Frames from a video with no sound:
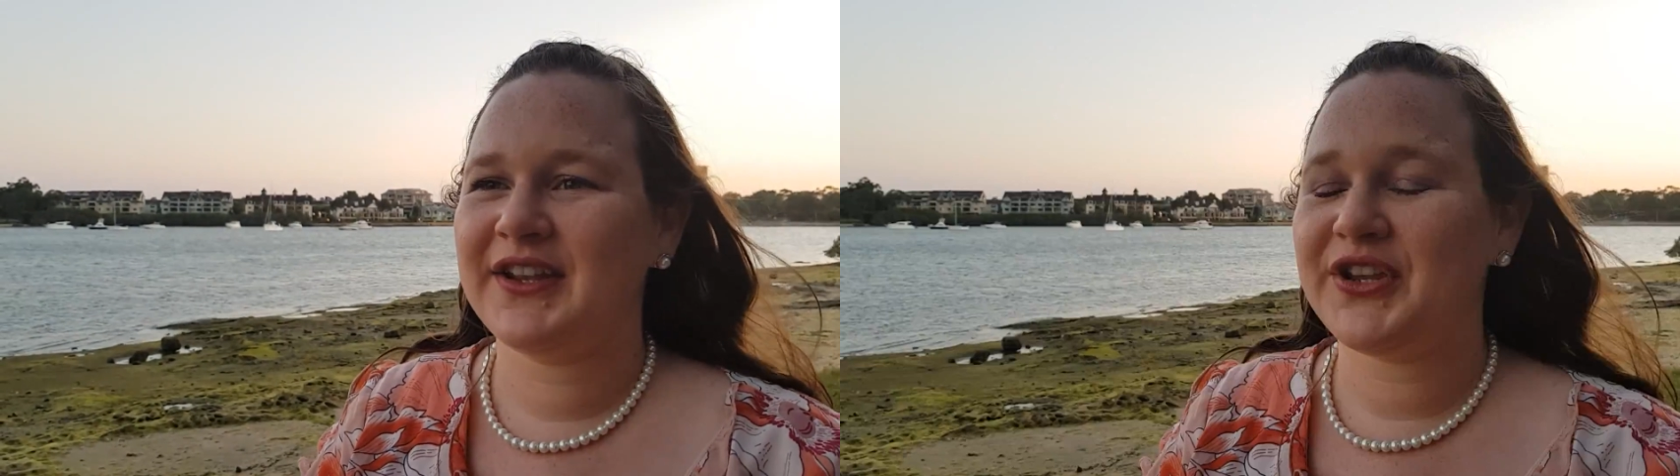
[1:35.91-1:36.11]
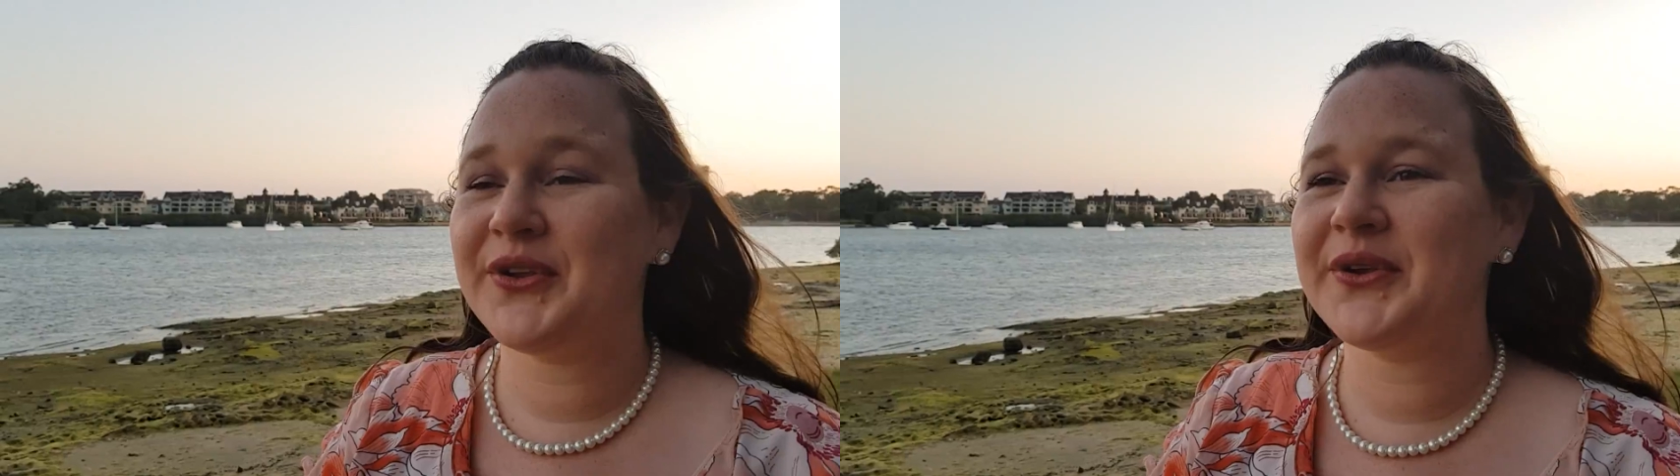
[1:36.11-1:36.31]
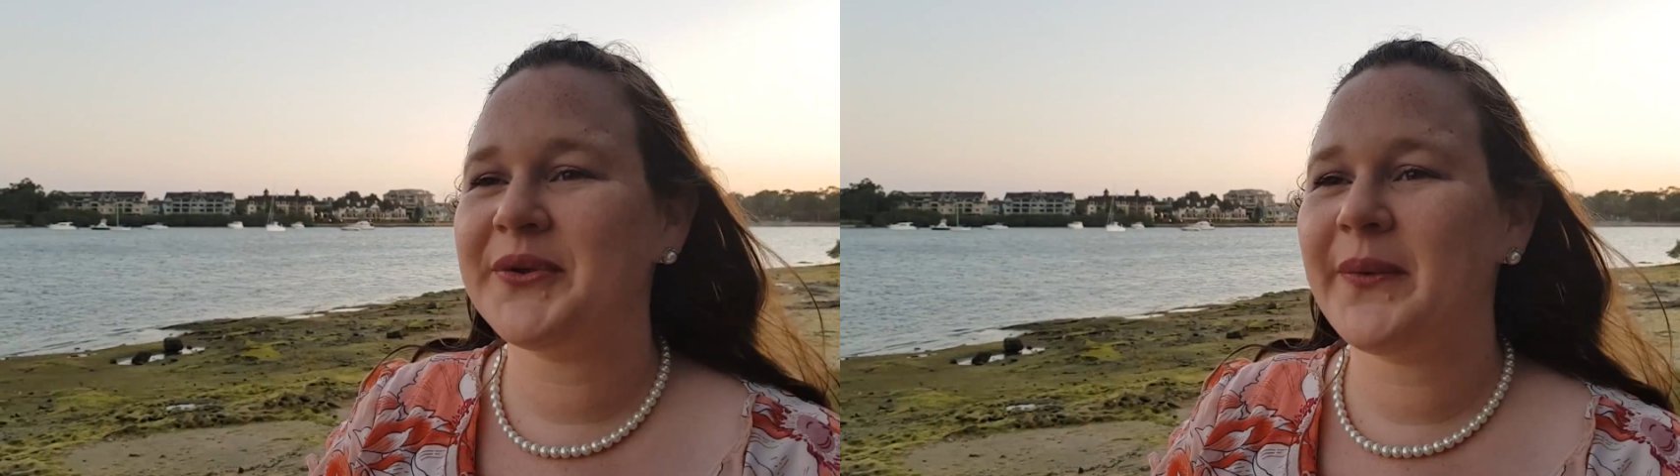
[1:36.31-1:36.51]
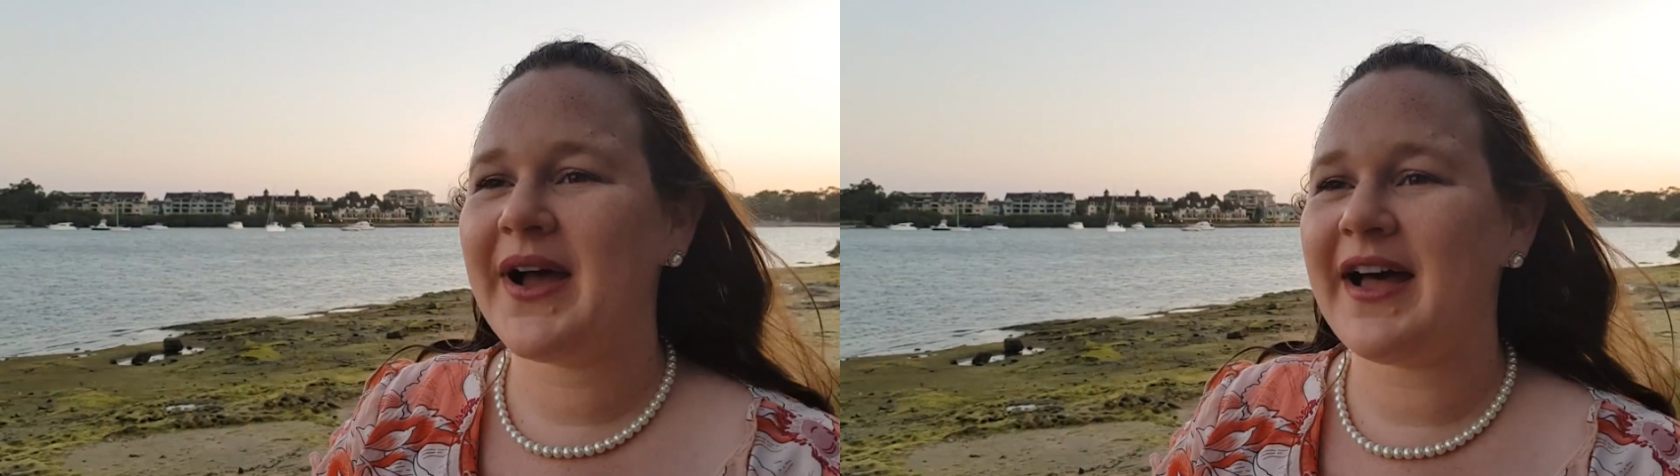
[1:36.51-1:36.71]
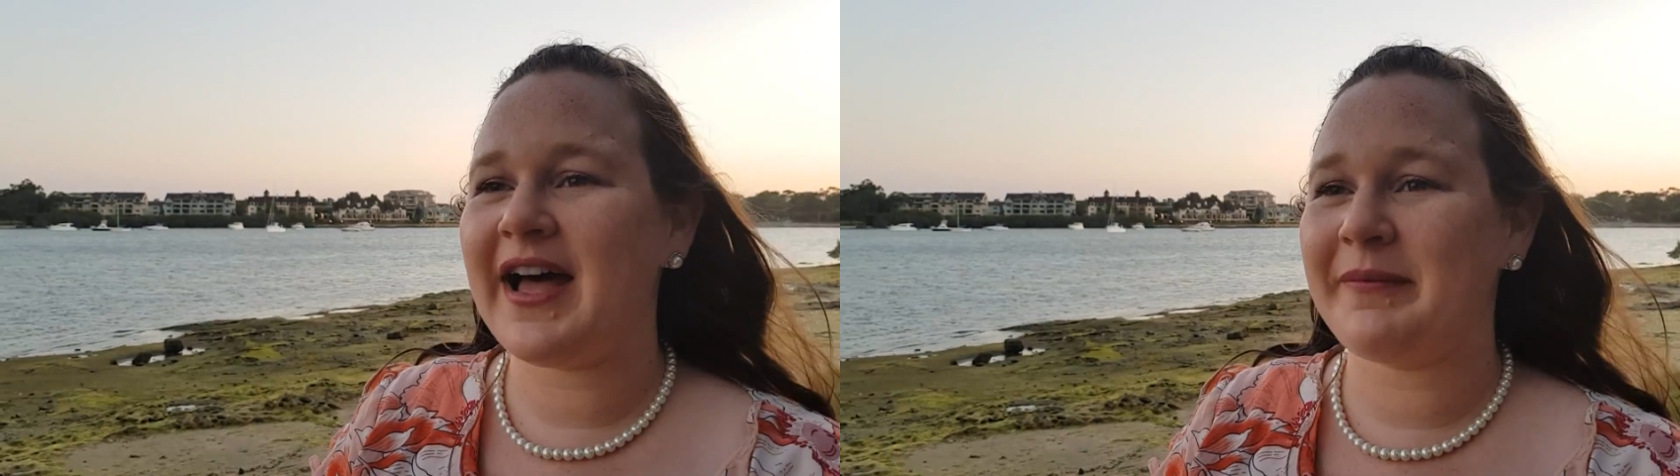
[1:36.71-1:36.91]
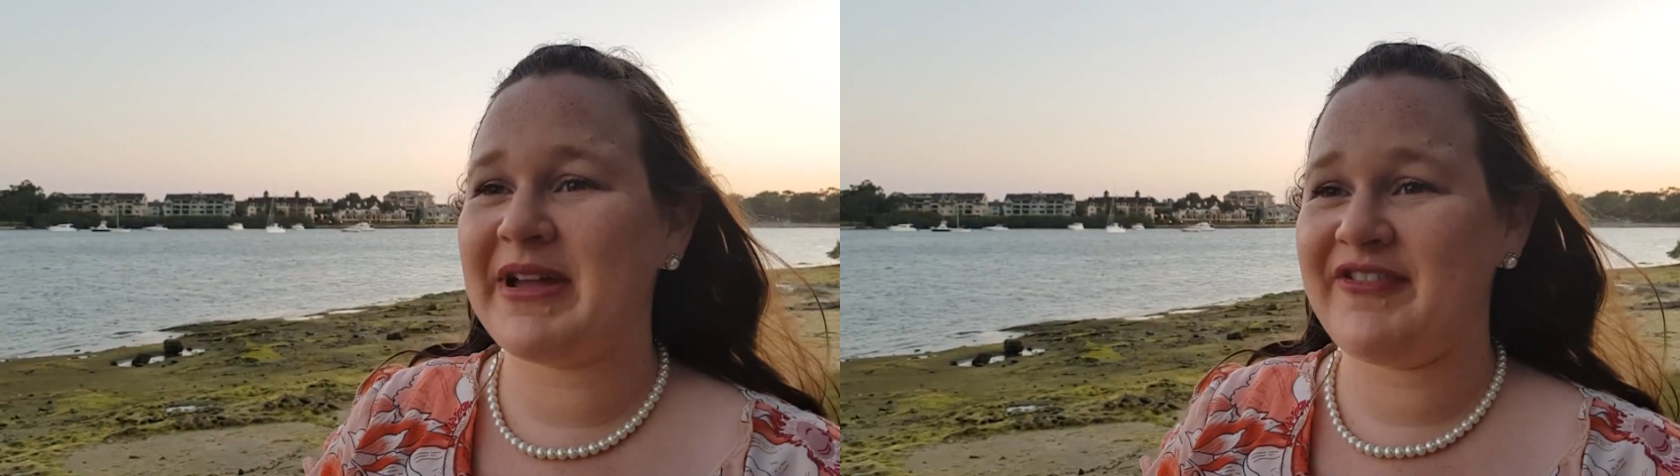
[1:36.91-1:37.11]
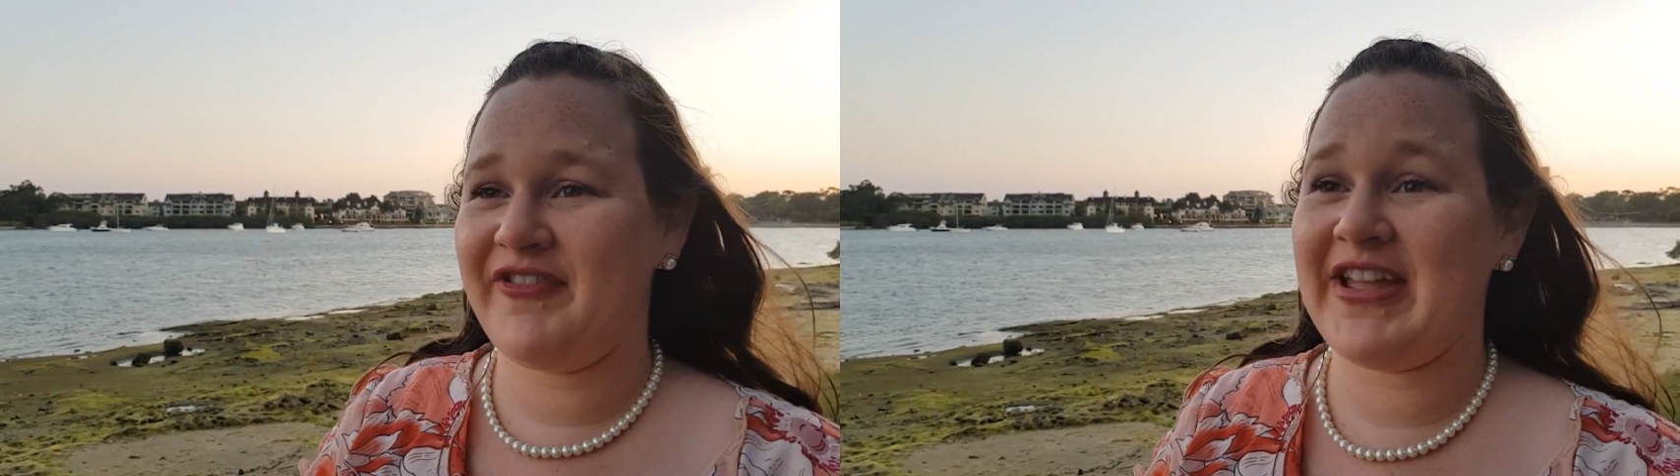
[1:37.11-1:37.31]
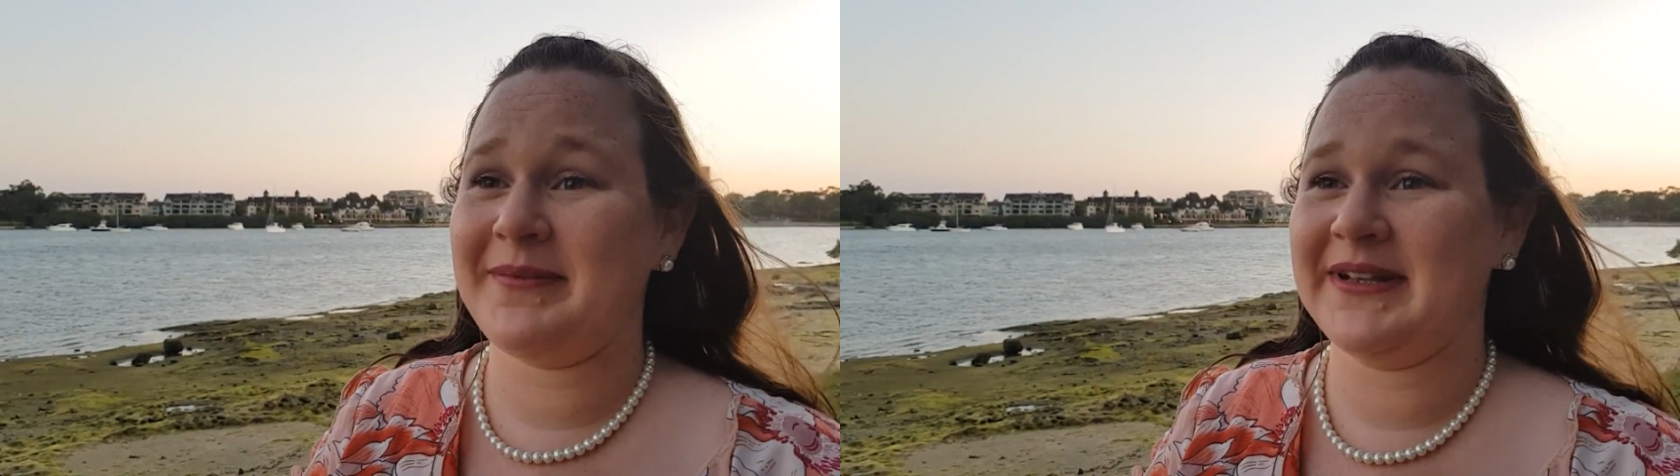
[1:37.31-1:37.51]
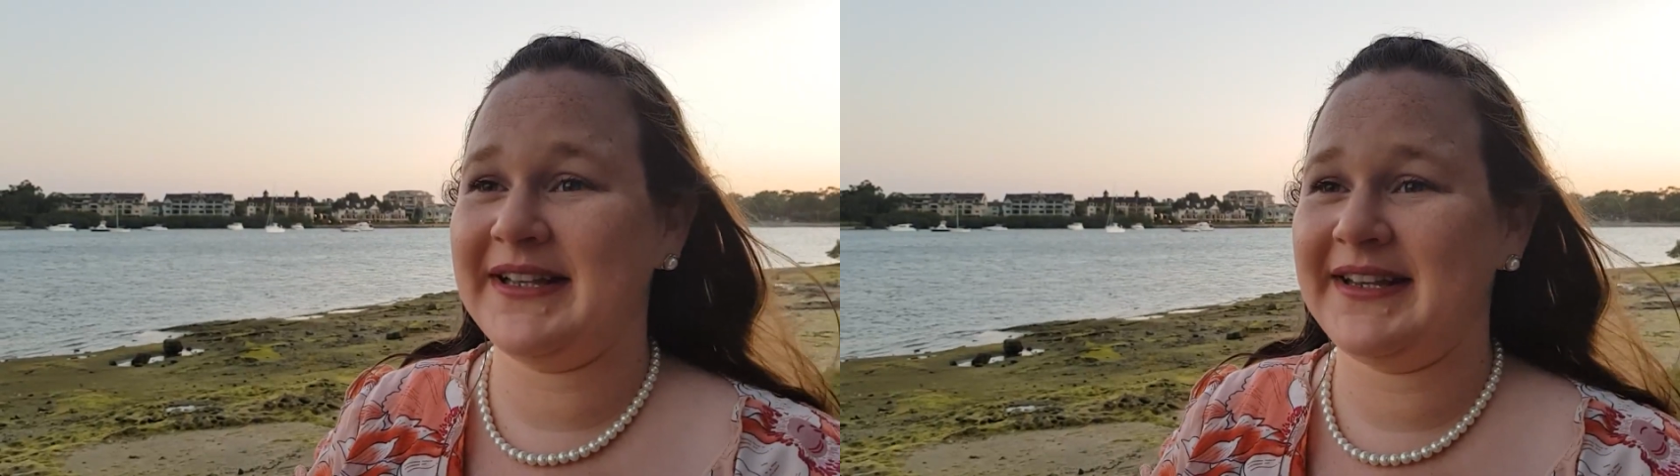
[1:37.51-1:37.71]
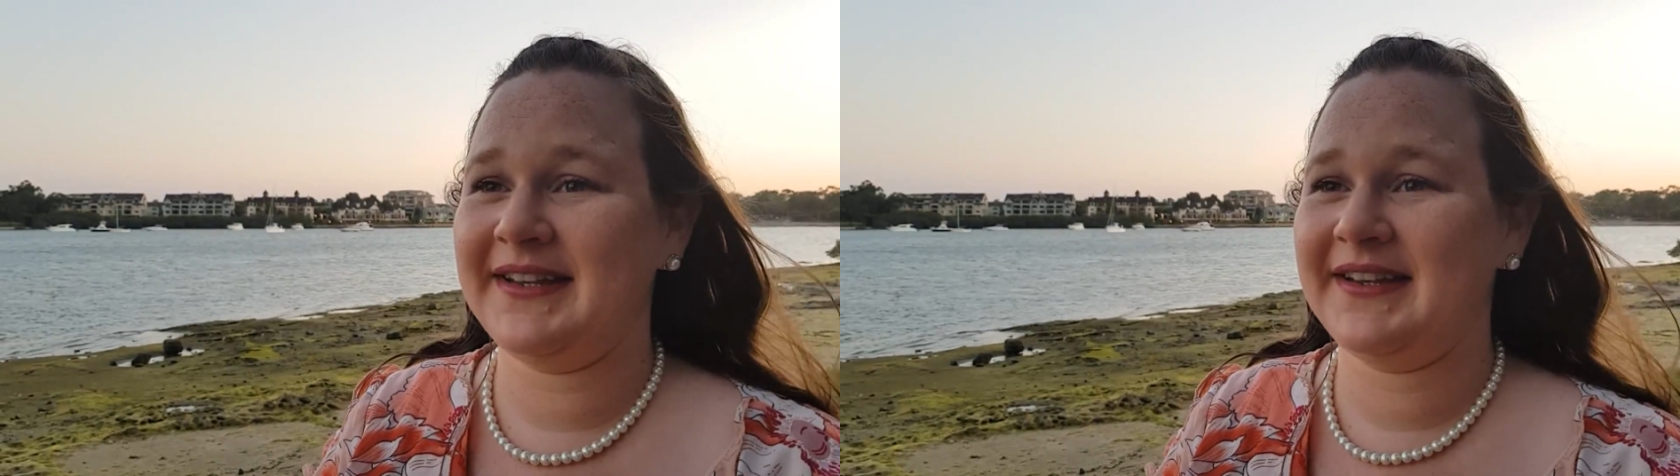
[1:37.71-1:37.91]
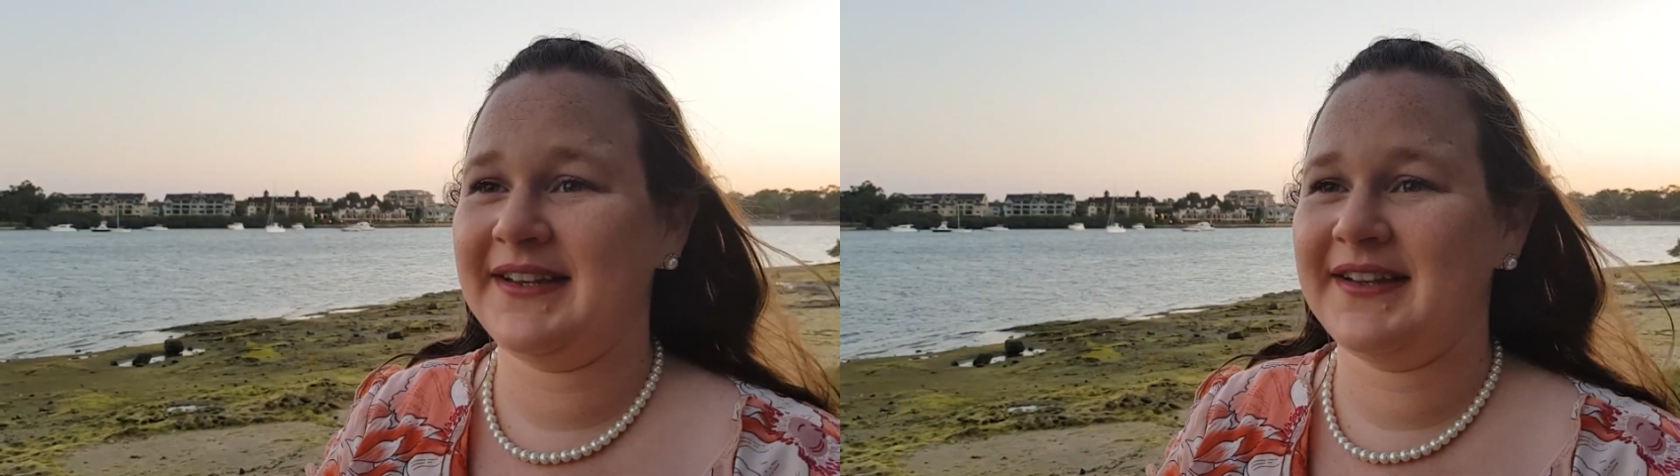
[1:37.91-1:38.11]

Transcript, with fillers: You are my family,